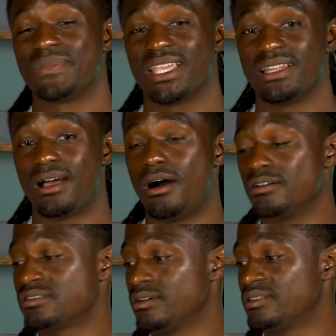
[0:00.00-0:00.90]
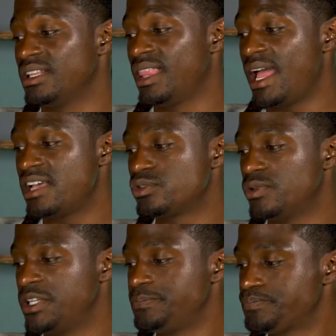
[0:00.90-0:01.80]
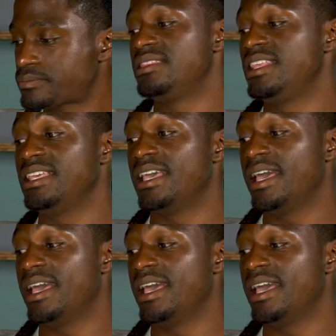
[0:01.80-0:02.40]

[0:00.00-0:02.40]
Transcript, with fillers: And also the last one, the